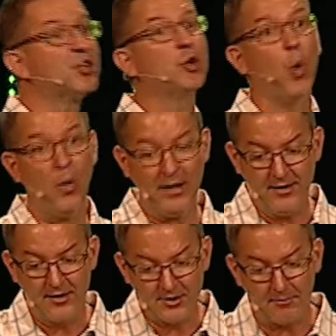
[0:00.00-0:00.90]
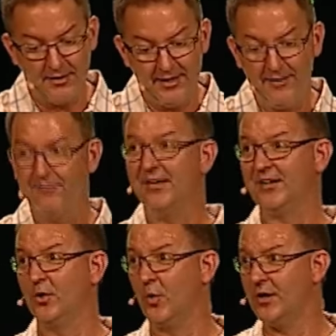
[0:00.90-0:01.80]
going to be
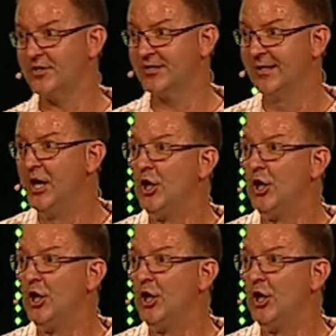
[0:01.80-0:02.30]
victorious.